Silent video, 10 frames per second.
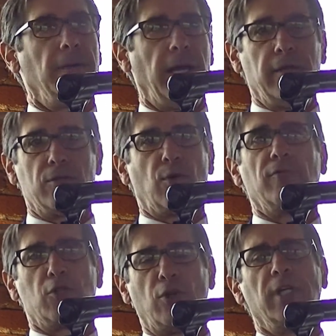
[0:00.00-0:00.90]
had sort
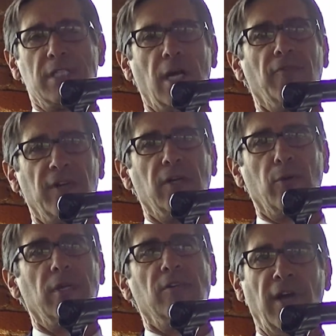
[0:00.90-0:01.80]
of turned itself into
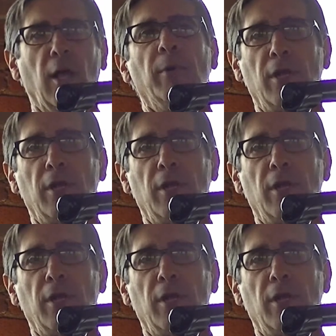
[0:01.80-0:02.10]
a development